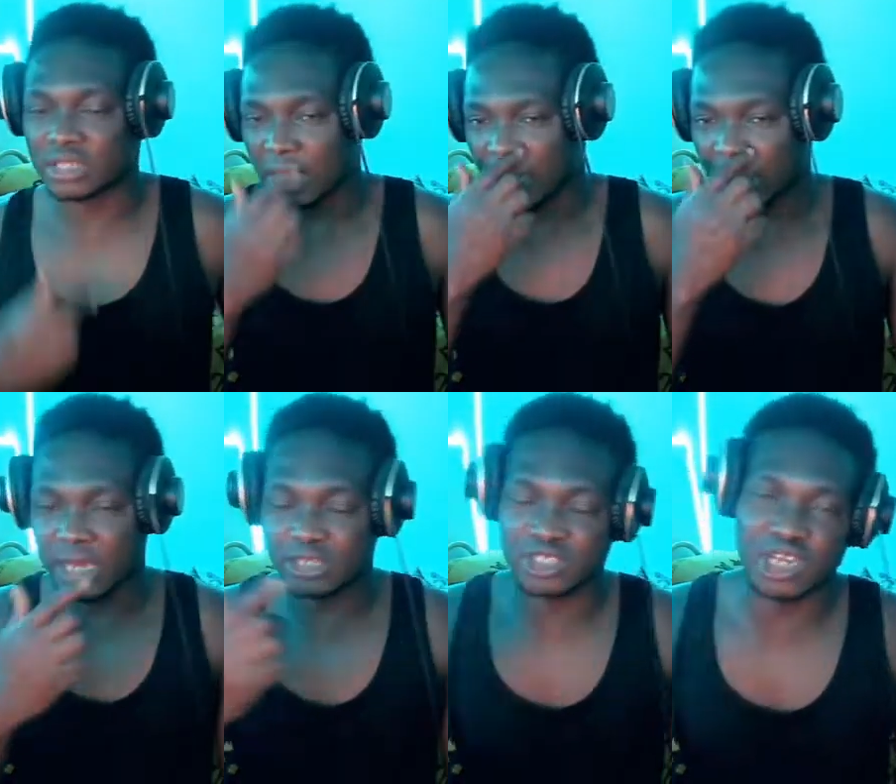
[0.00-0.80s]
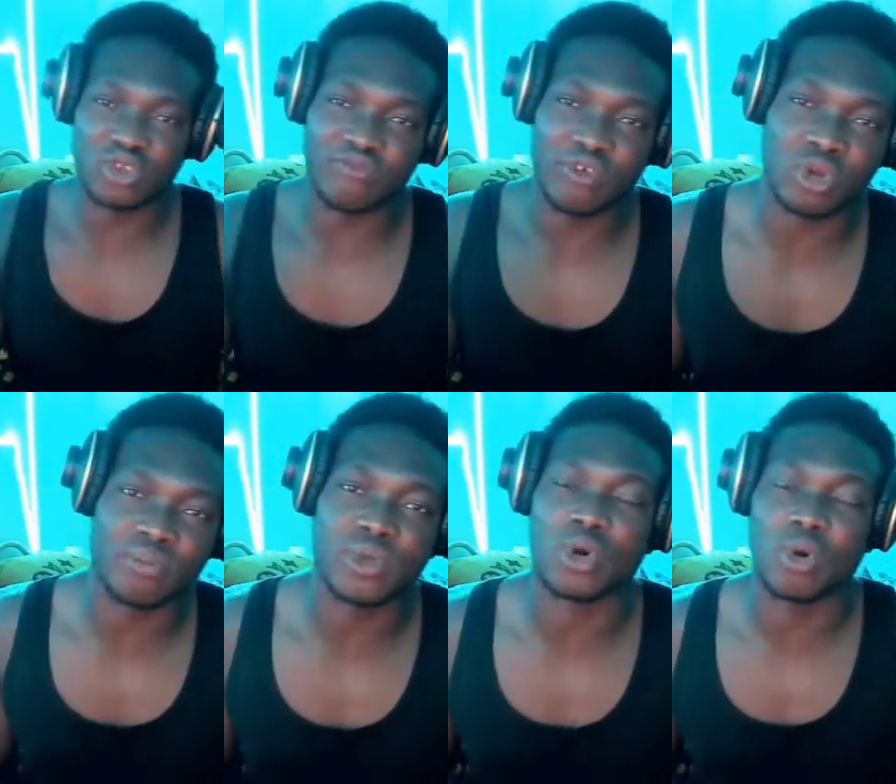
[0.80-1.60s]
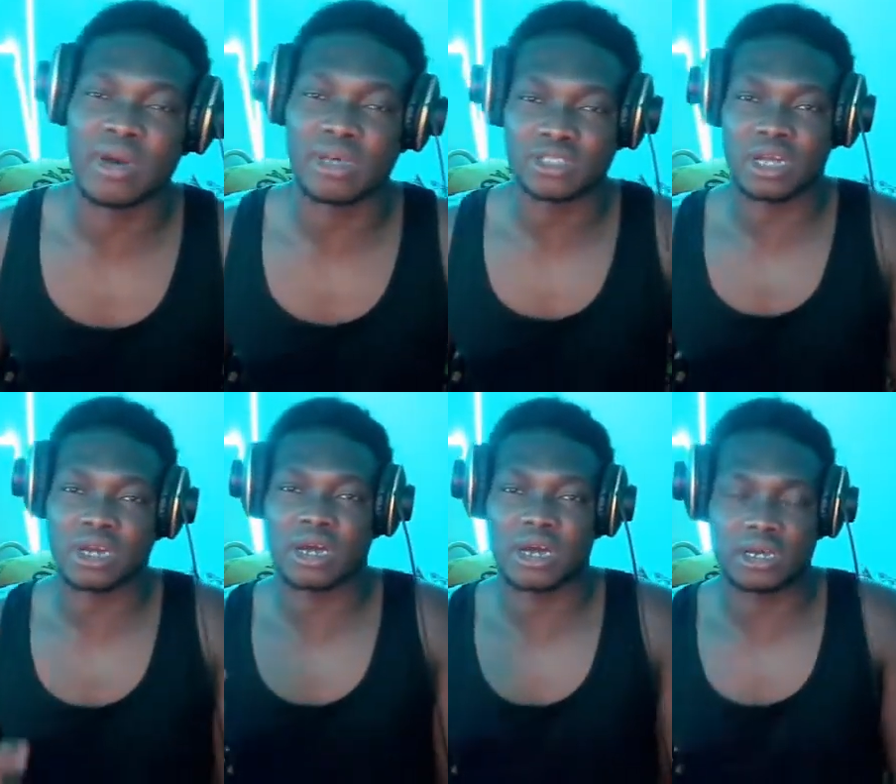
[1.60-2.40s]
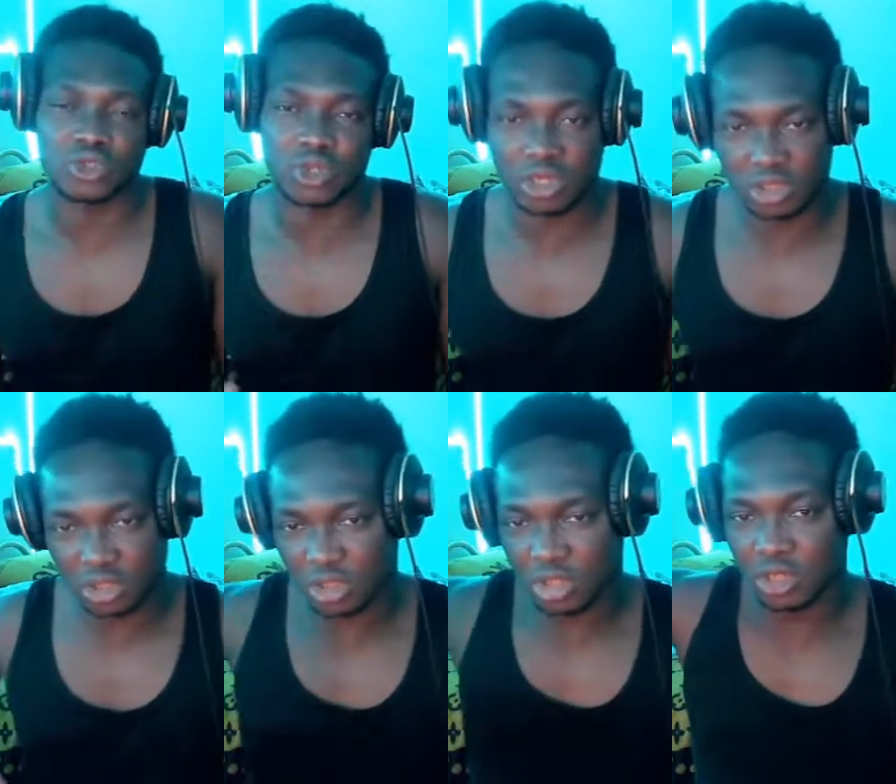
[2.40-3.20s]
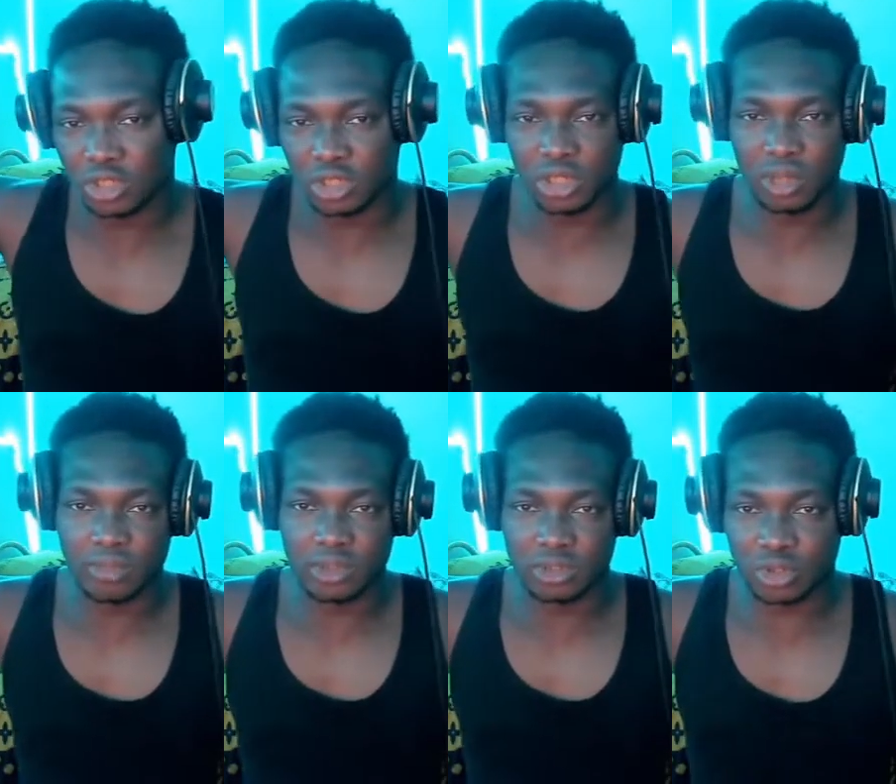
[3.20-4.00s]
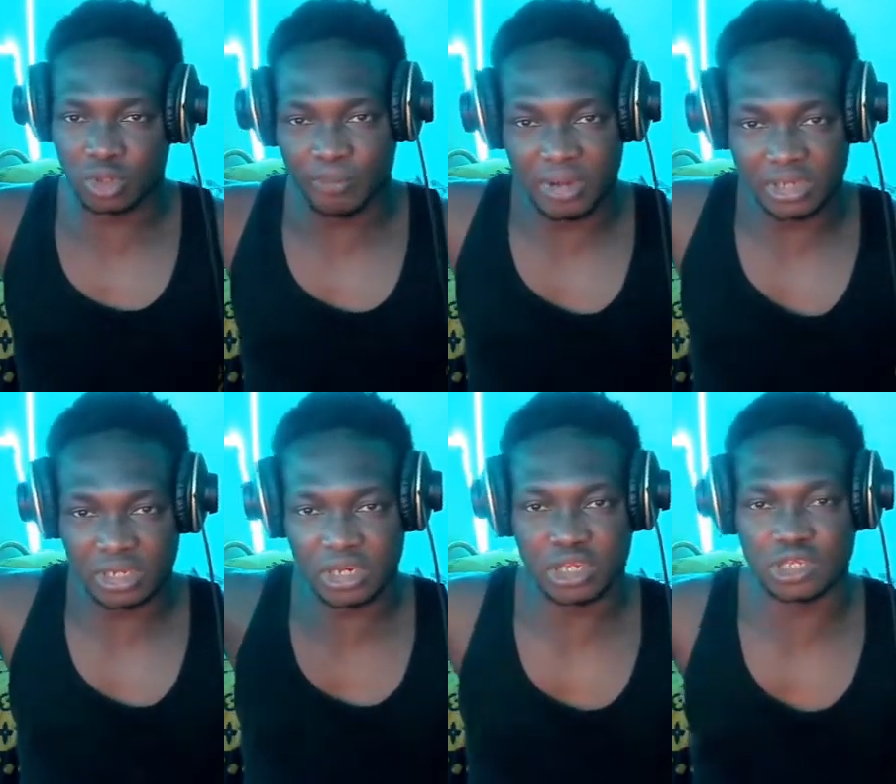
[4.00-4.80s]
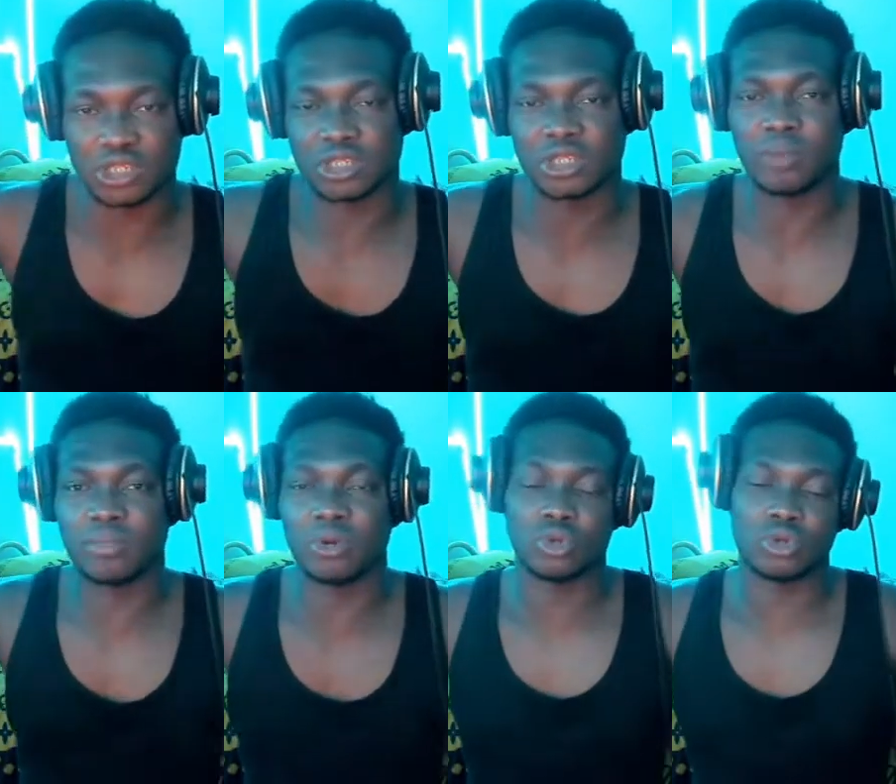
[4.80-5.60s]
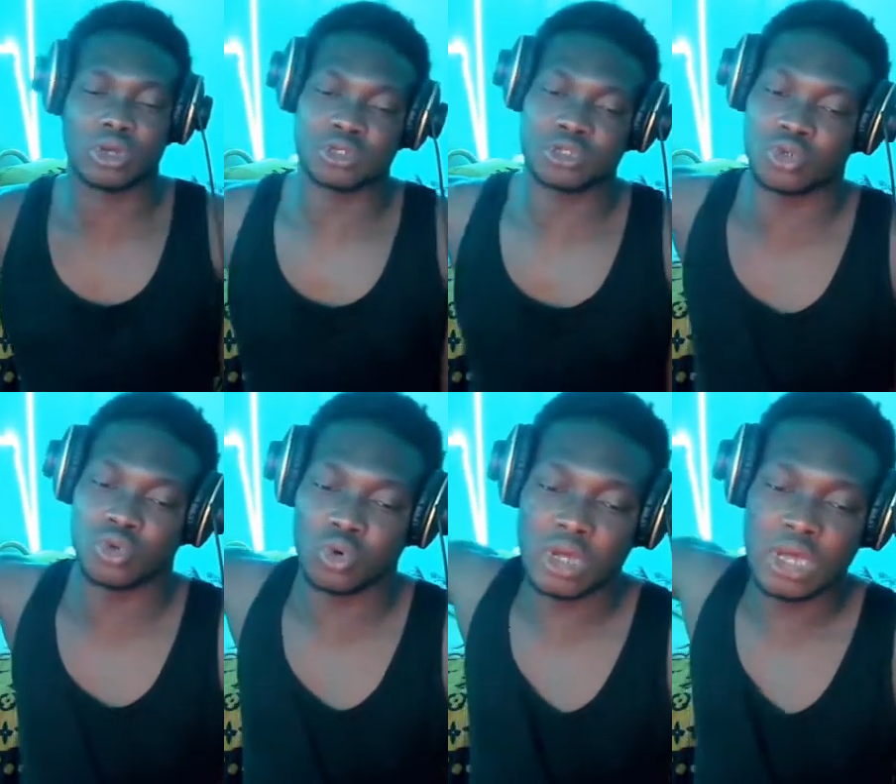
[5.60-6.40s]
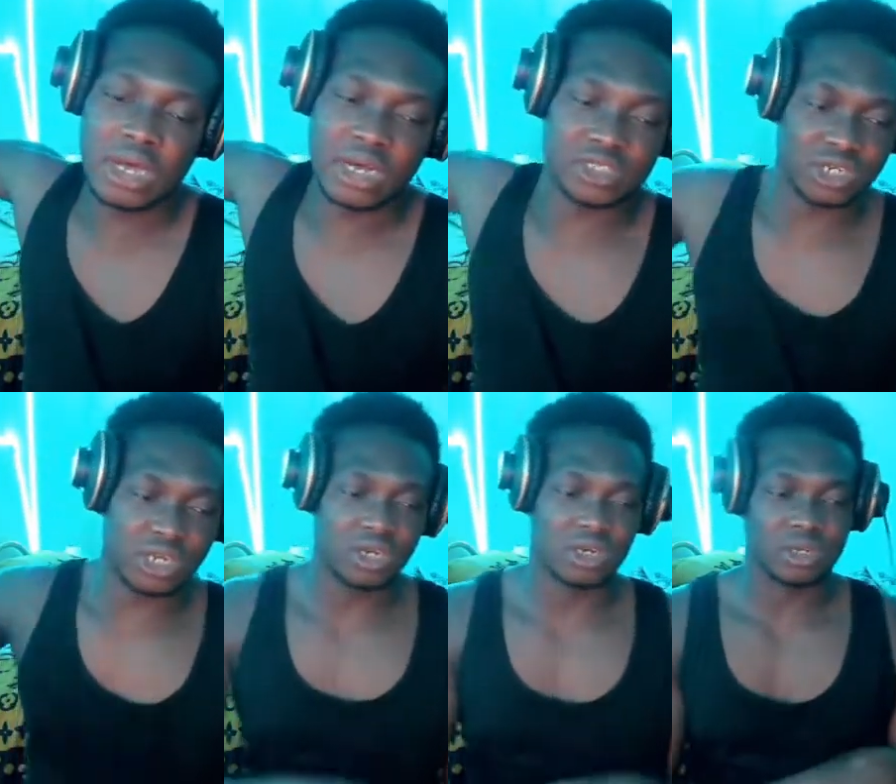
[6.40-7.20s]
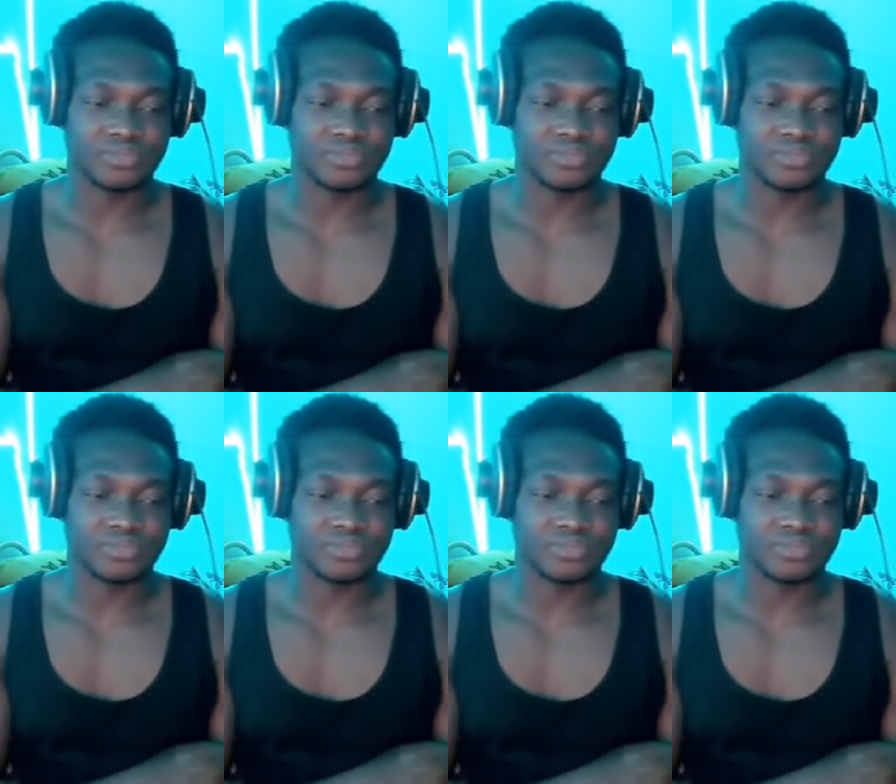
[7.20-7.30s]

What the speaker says: And guys, try to follow me on my Instagram. As you can see, the name is up and the link is down below. You can still go and check it out,